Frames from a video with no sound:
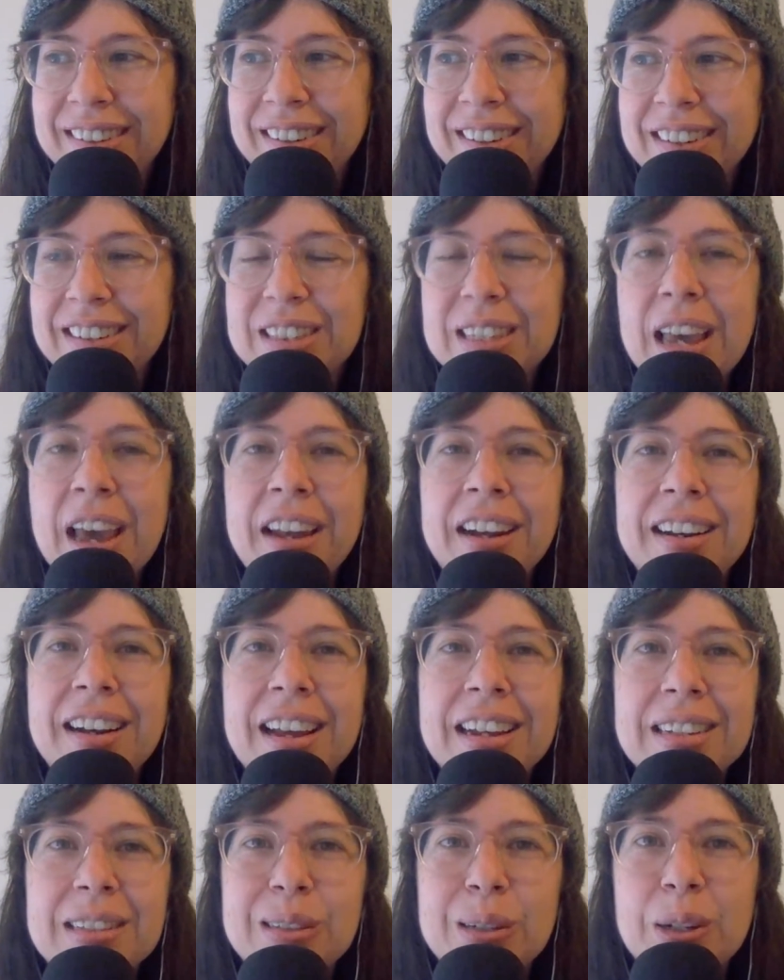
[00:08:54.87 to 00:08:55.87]
it's kind of
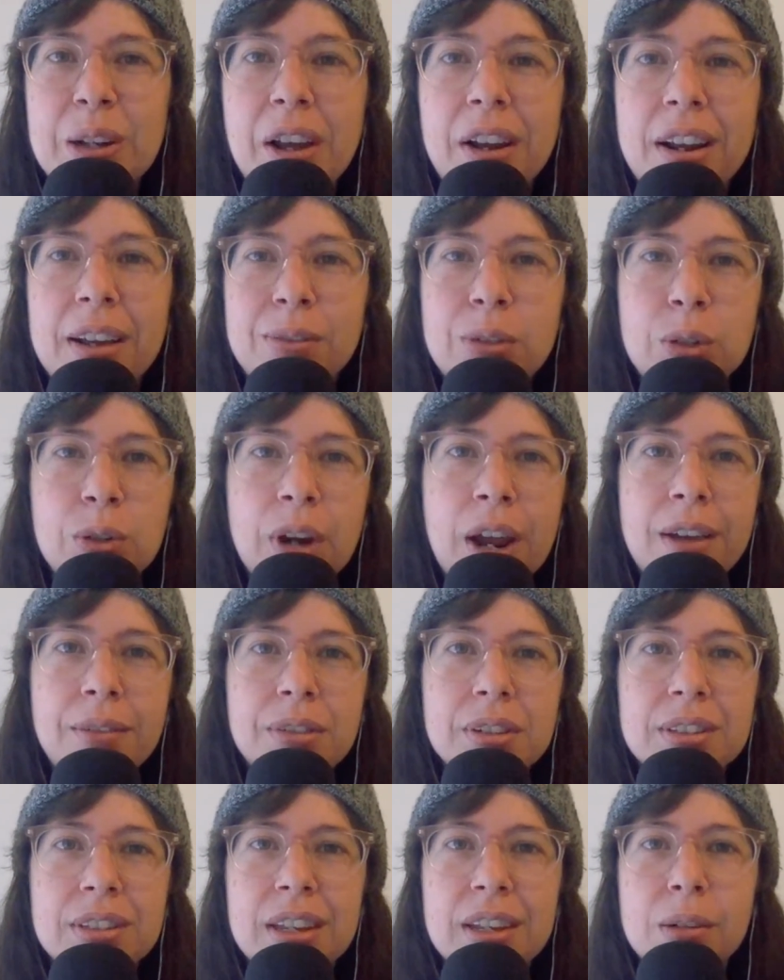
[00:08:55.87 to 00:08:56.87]
nice to not have to drive
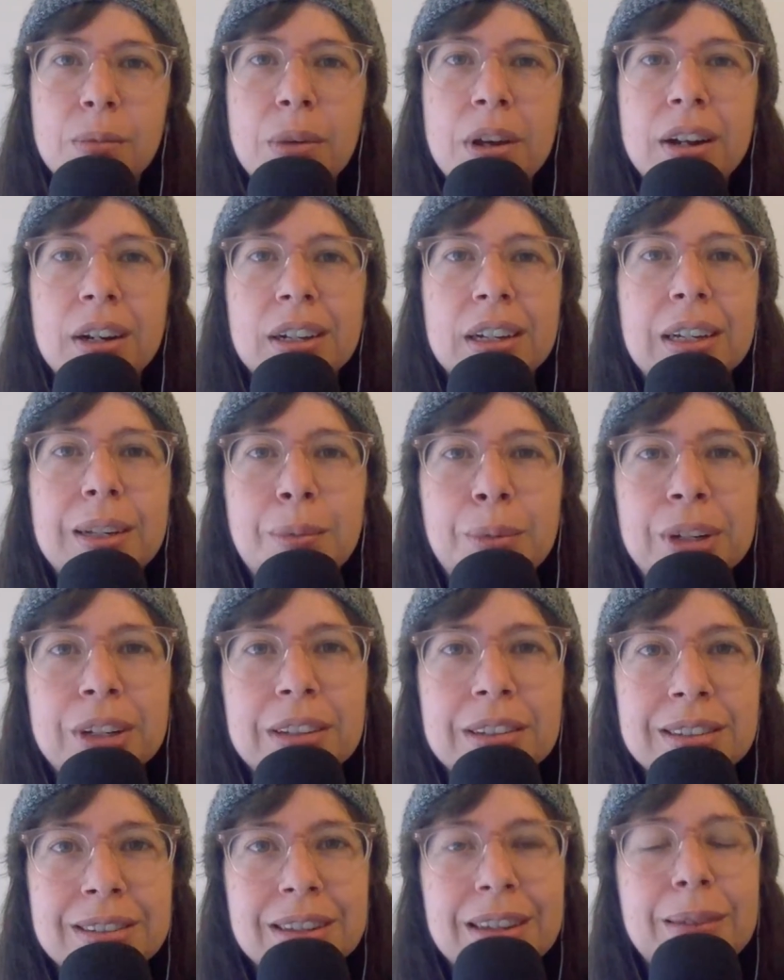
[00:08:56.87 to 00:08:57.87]
to Santa Monica, but at
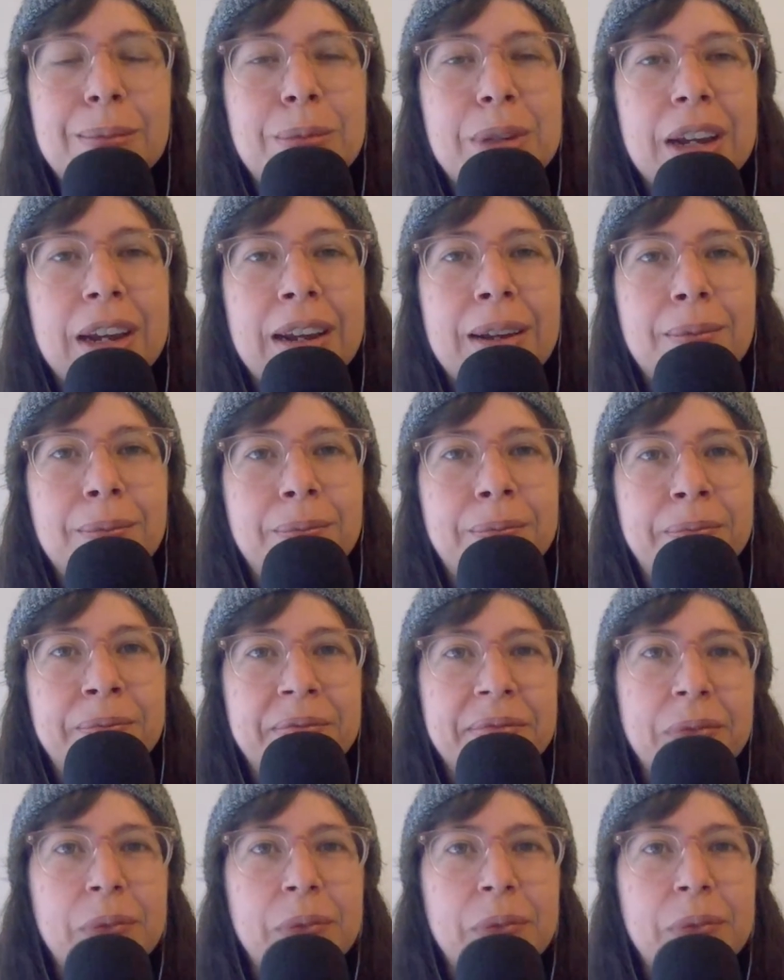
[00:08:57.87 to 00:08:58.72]
the same time,